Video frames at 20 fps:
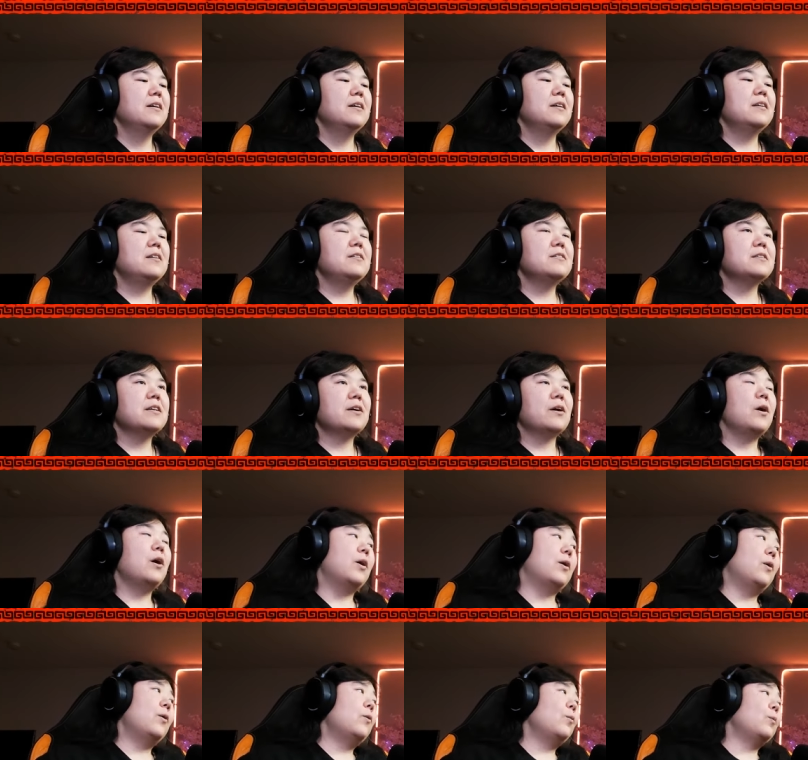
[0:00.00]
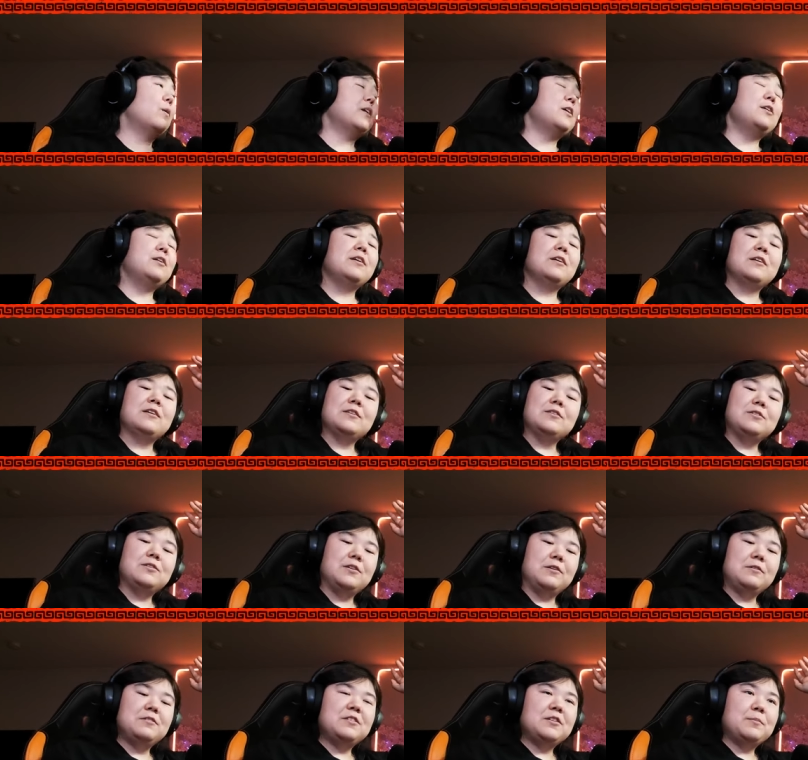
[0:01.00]
and he's like, oh, what are you going to
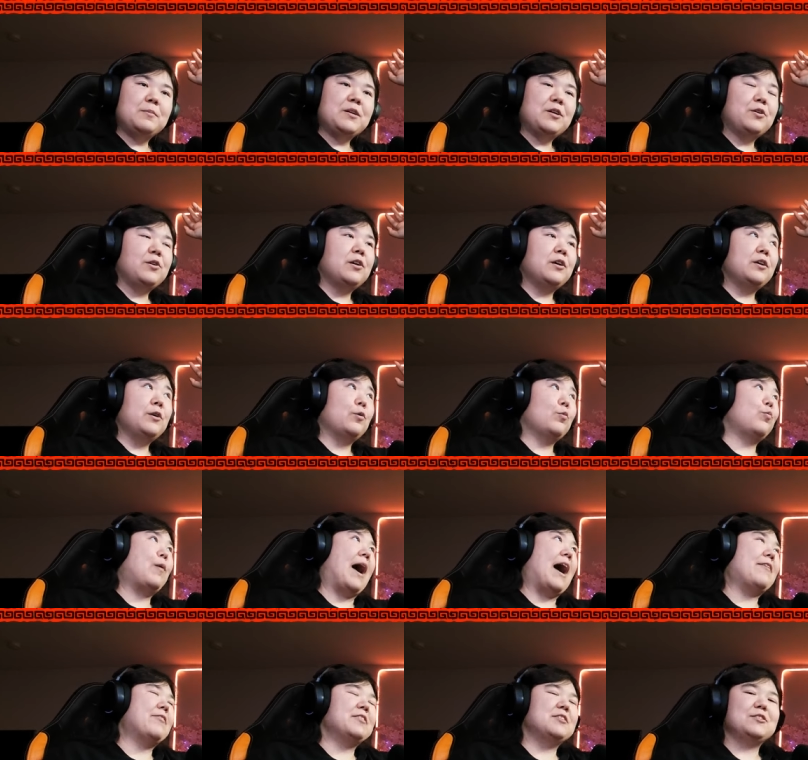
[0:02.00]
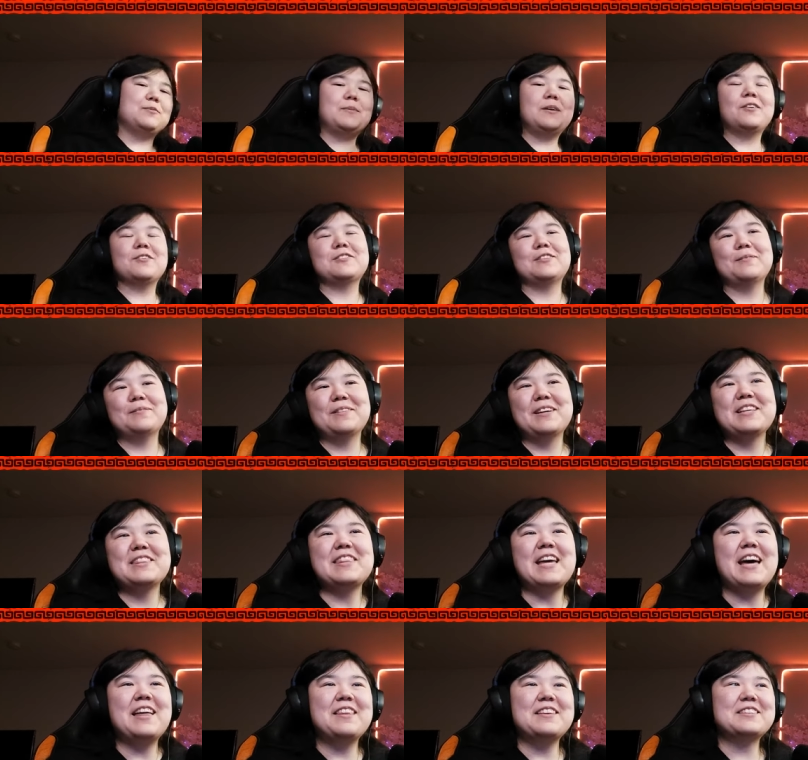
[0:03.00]
do to me? You're going to ravish me or something like
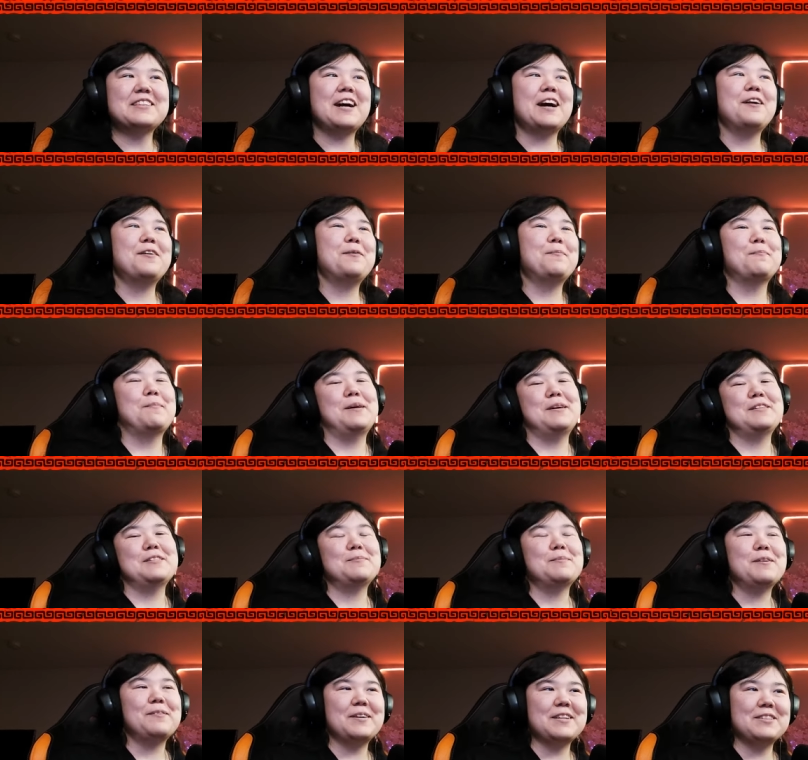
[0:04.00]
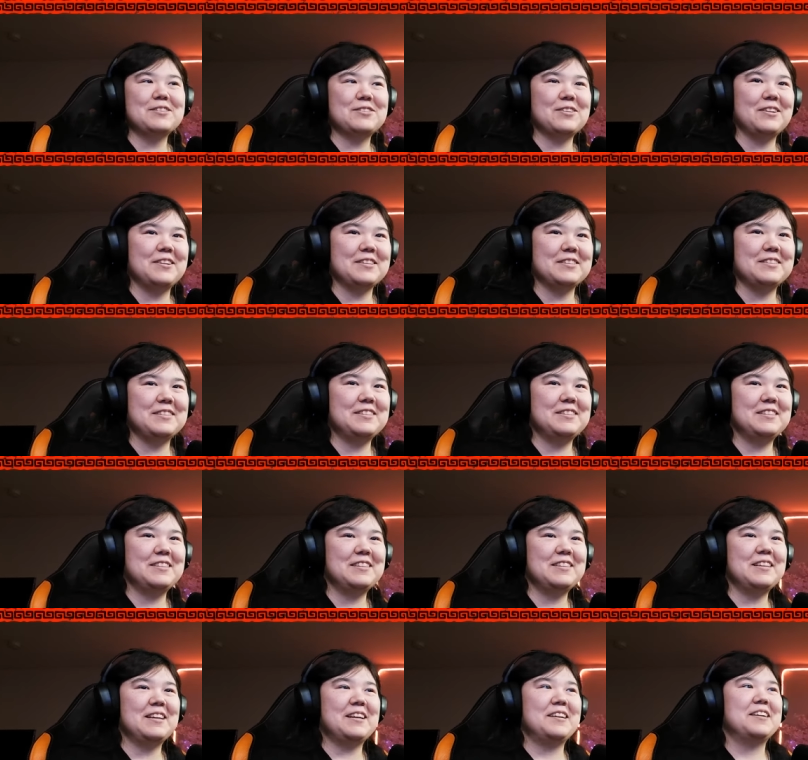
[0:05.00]
that. This kind of reminds me of what Stolas
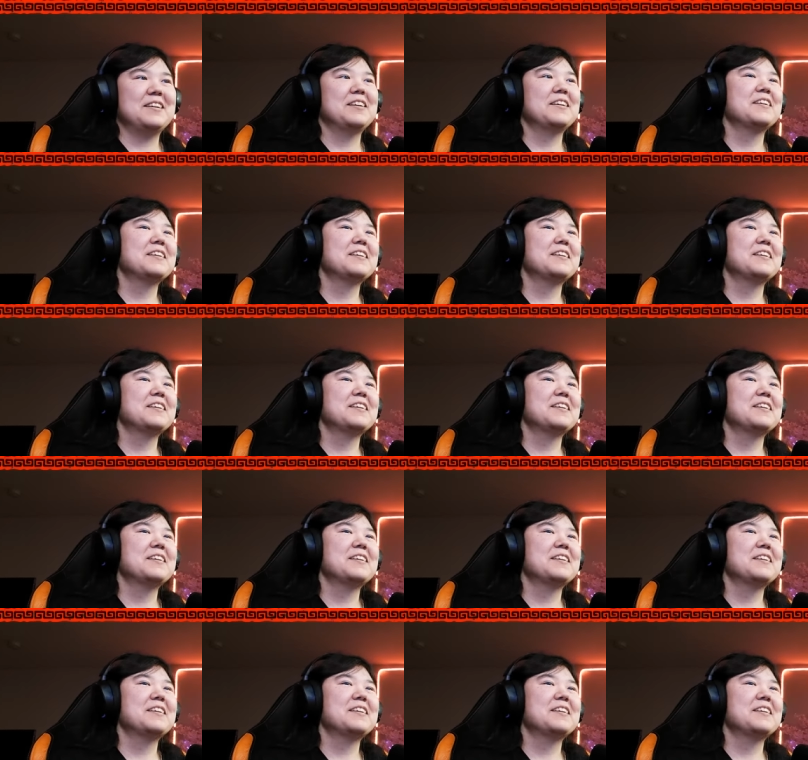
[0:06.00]
did.